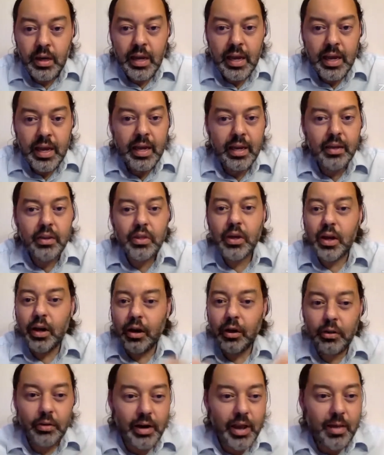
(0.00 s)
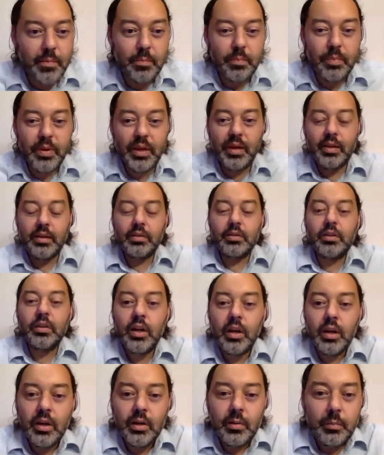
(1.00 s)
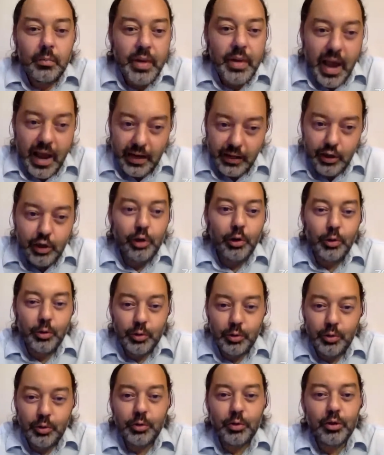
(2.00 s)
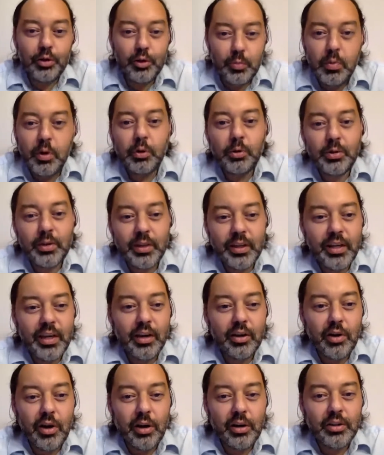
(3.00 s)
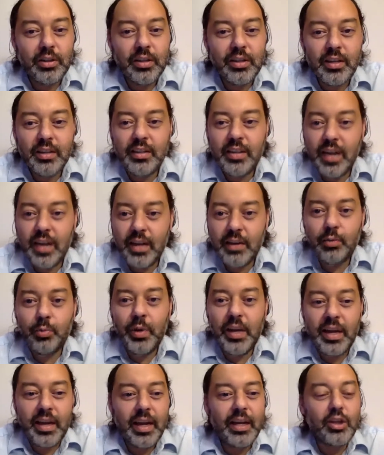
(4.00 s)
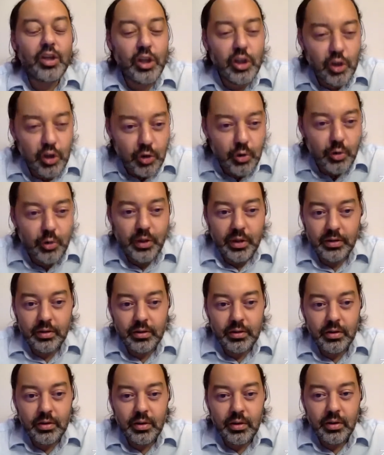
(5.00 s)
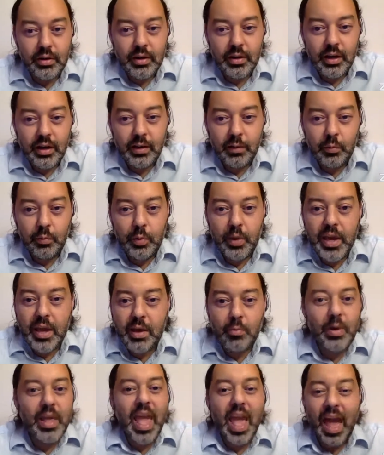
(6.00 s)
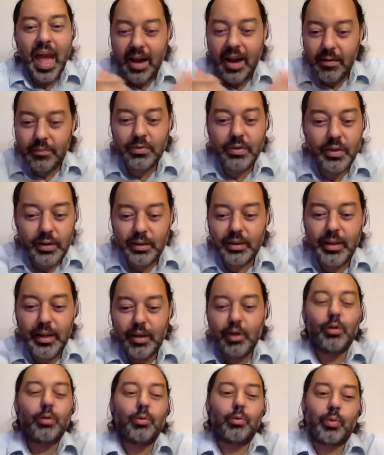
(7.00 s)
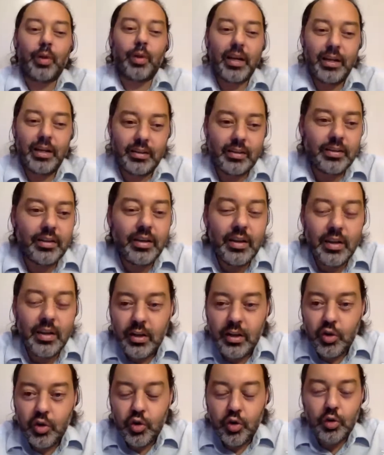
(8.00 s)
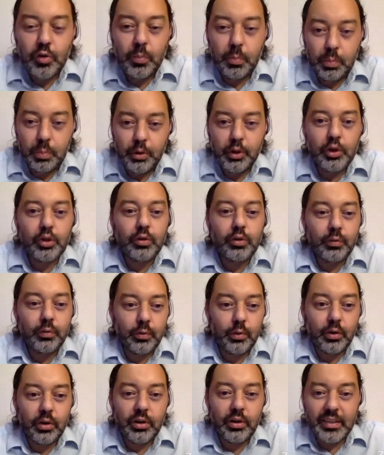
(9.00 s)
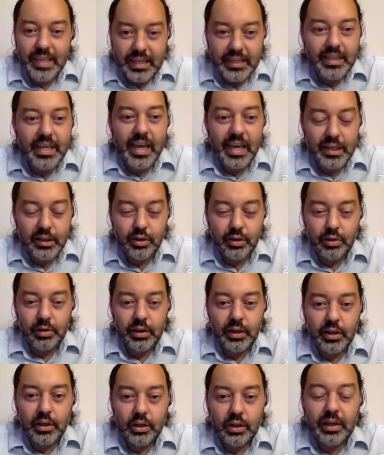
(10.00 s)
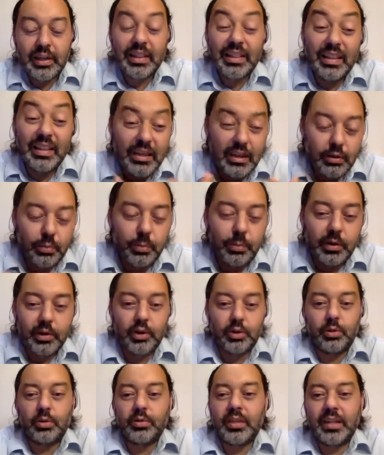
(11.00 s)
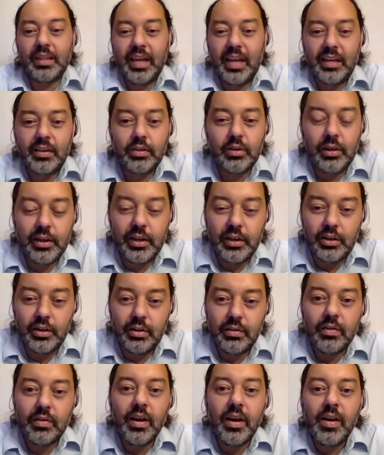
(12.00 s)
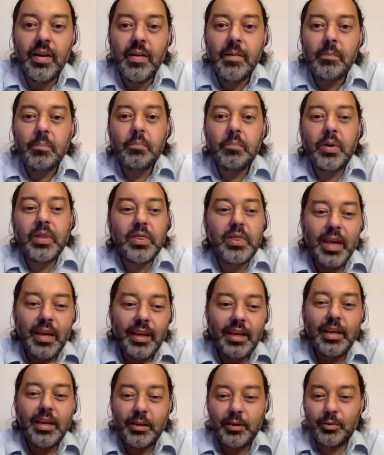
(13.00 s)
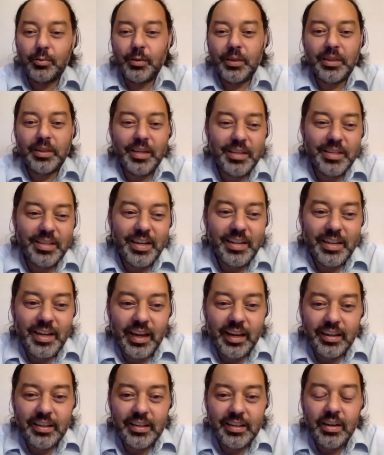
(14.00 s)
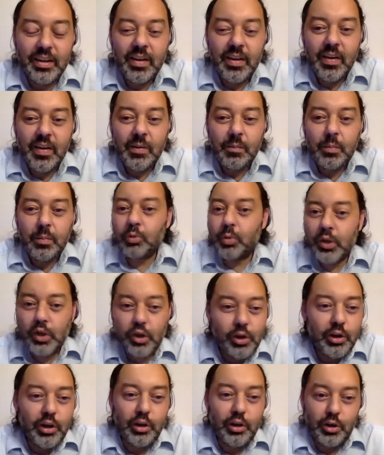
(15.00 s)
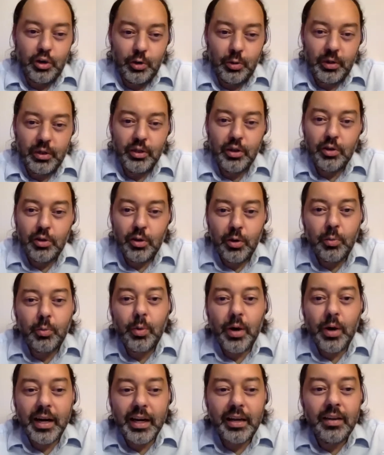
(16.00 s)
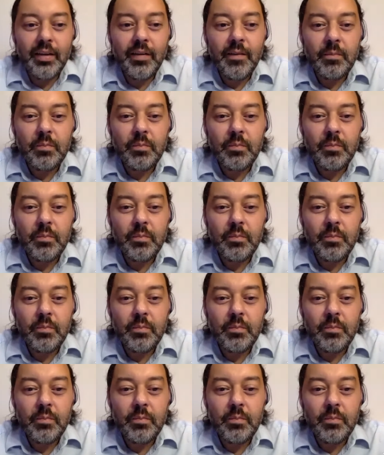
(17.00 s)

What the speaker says: And the other MPs behind closed doors mostly acknowledged and said, yes, we can actually do this. We have the legal right to push for debt cancellation, at least partial debt cancellation. But then here's what they said next. But we shouldn't do it. You know why?